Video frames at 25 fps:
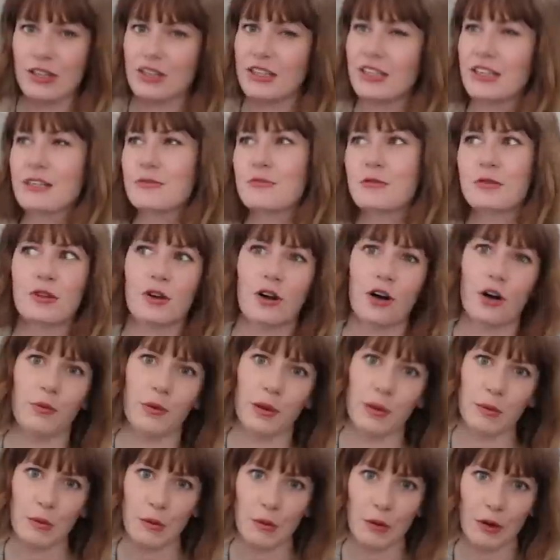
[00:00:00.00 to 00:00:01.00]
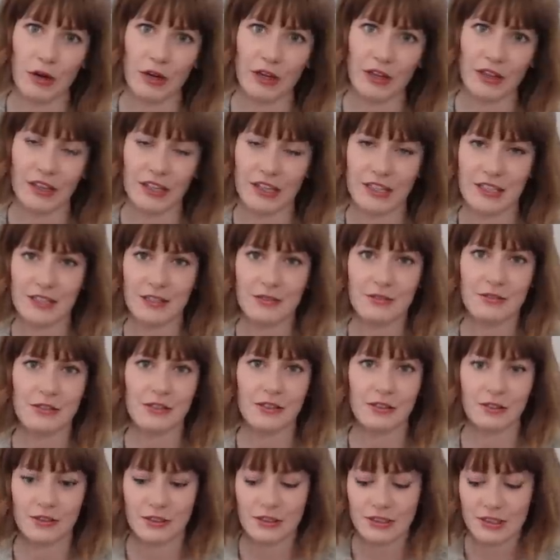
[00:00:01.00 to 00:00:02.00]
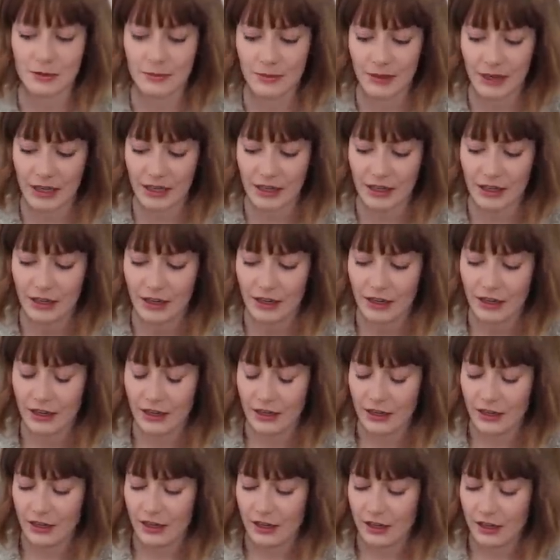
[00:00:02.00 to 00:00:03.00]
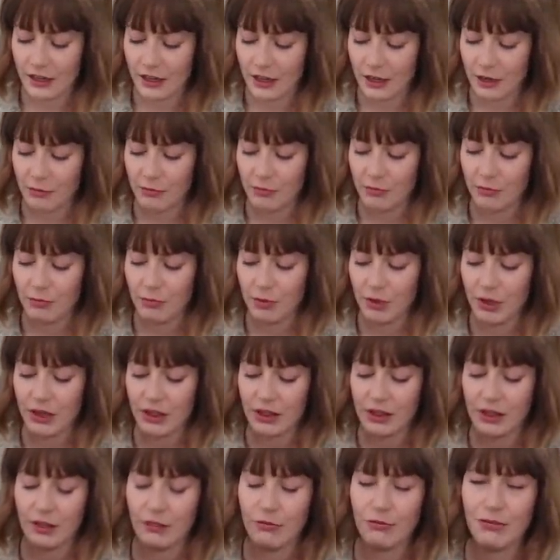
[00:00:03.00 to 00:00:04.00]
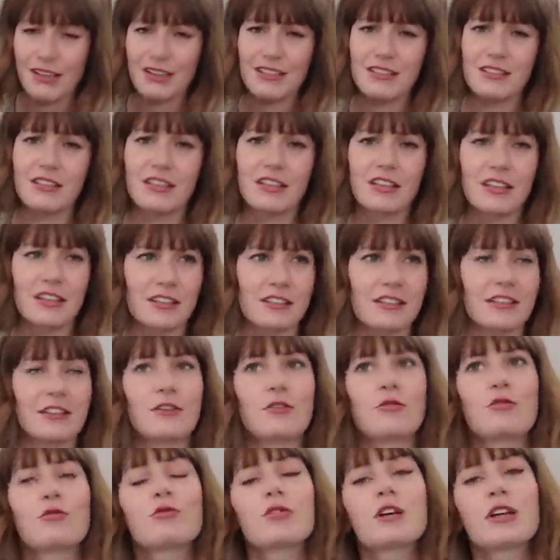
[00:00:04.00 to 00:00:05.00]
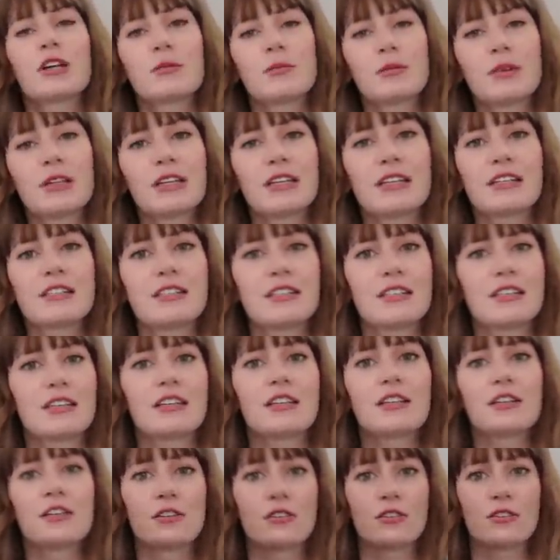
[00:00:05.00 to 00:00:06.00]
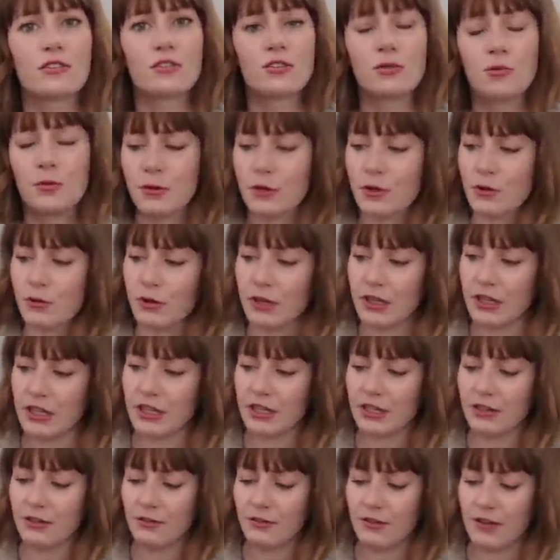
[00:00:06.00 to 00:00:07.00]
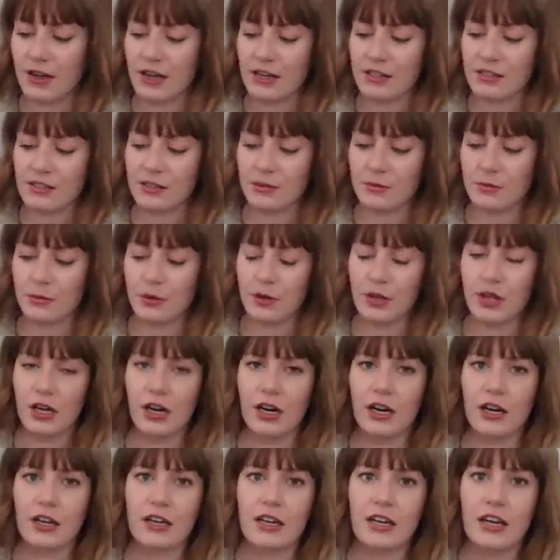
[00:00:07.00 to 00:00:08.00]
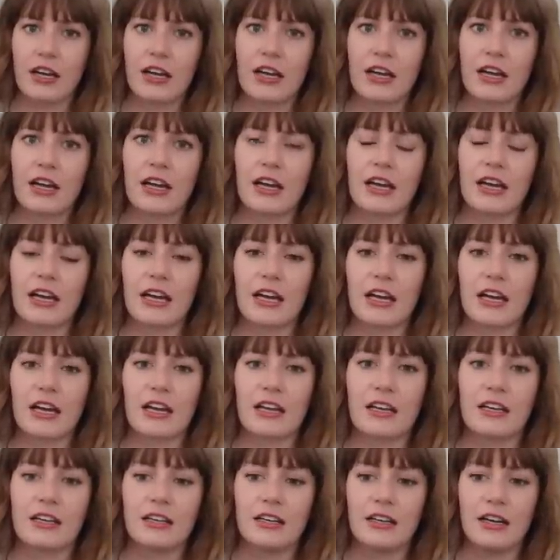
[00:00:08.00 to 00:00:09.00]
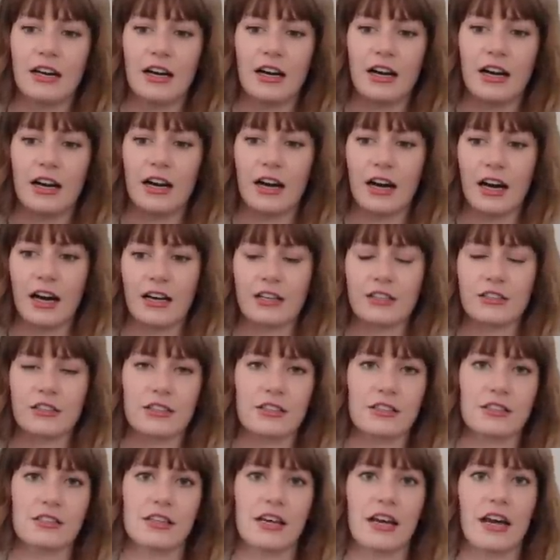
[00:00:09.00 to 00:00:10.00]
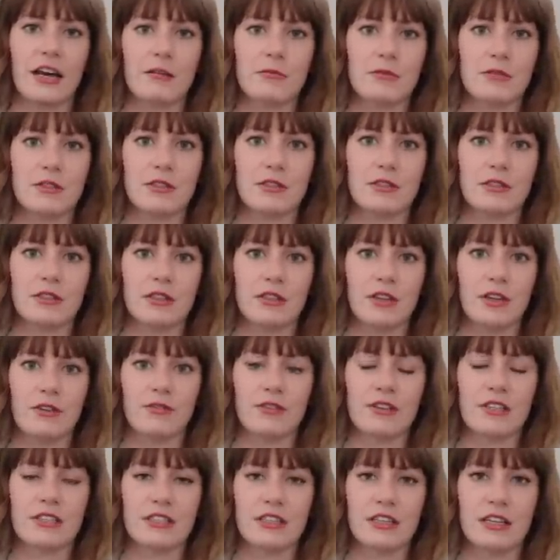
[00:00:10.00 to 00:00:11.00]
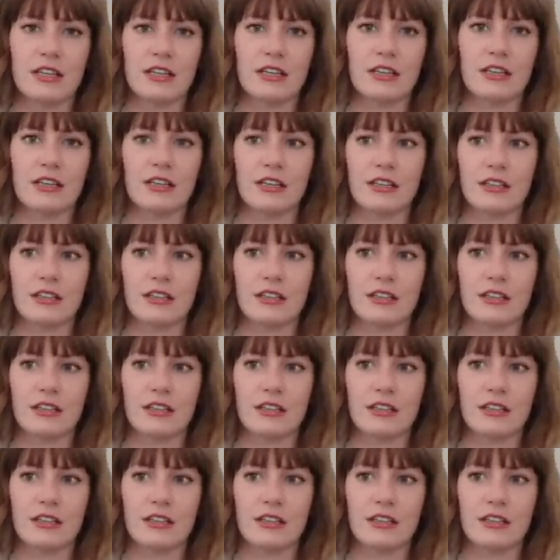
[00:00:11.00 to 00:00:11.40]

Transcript: I guess with all baby wearing things, I was a little intimidated. Um, but the ring sling is incredibly easy. It is super quick and fast to put on and I just absolutely love this thing.